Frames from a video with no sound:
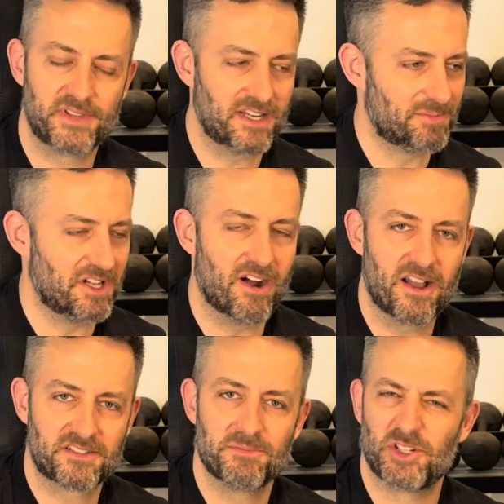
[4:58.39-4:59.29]
That'll be
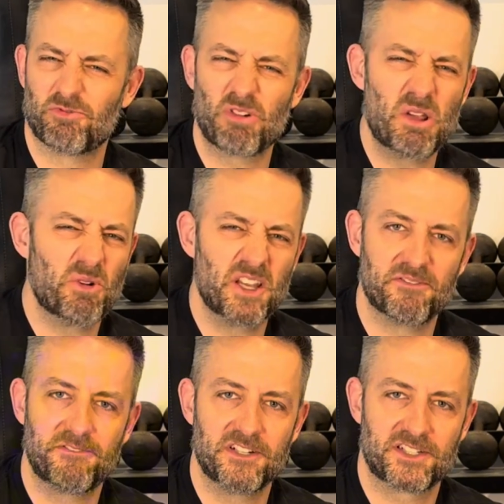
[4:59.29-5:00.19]
awesome, a great way to
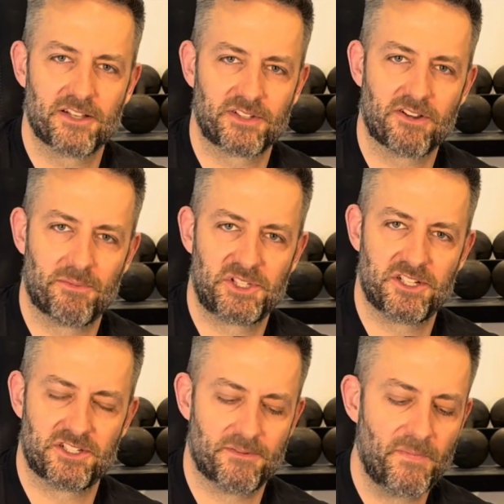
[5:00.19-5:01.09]
finish out the
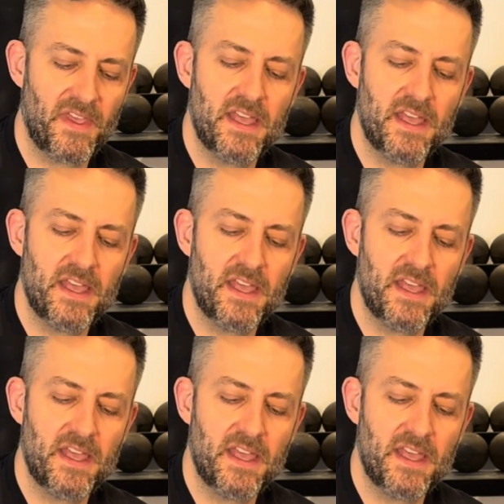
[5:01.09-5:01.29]
competition.